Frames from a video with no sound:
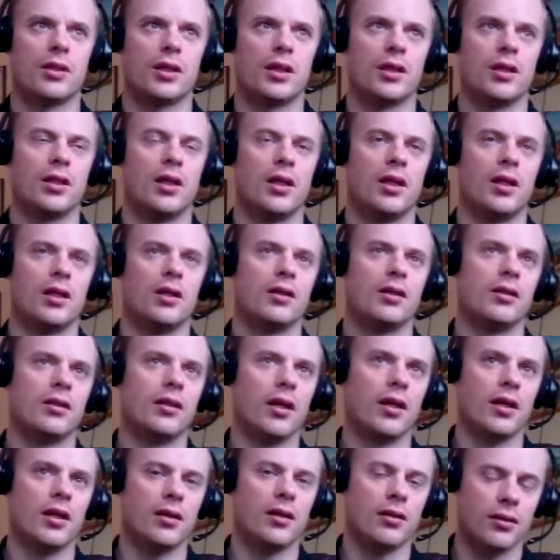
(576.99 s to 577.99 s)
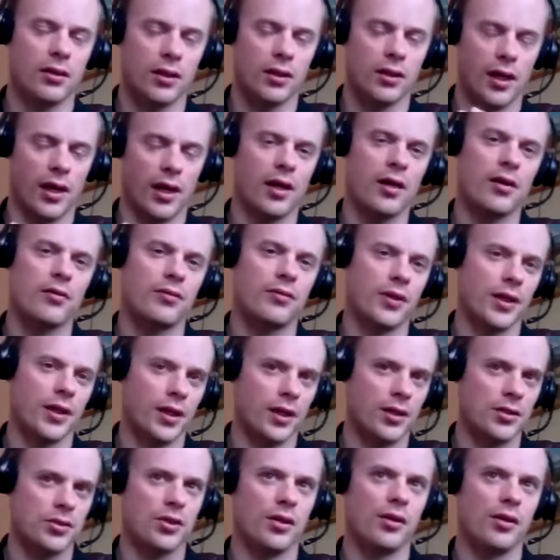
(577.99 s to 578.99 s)
they have
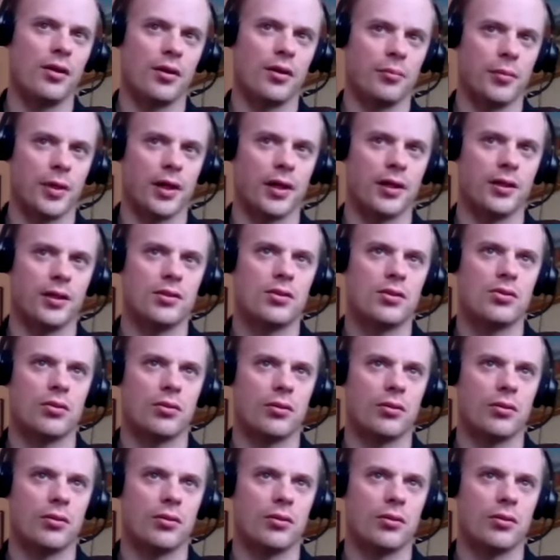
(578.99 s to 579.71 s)
that engineer mind,